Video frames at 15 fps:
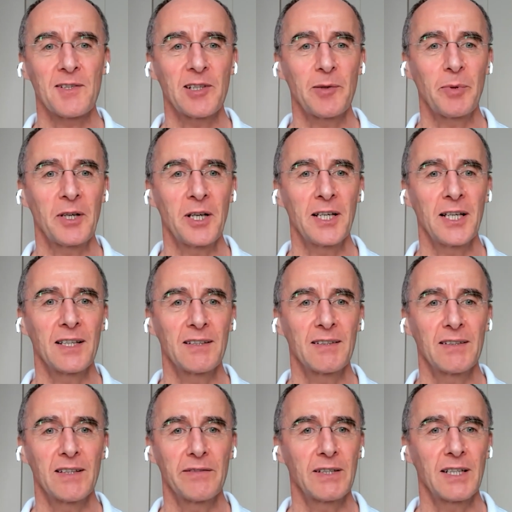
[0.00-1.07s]
sleep a night
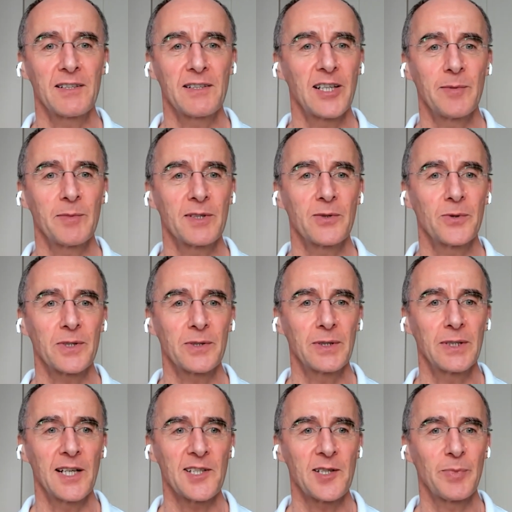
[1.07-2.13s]
and never had time to talk to
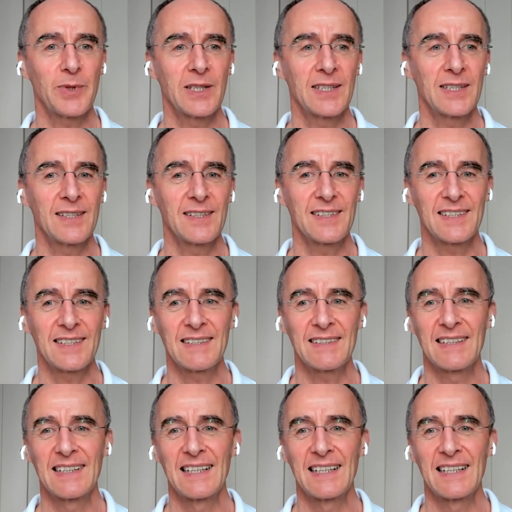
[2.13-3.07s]
her husband, and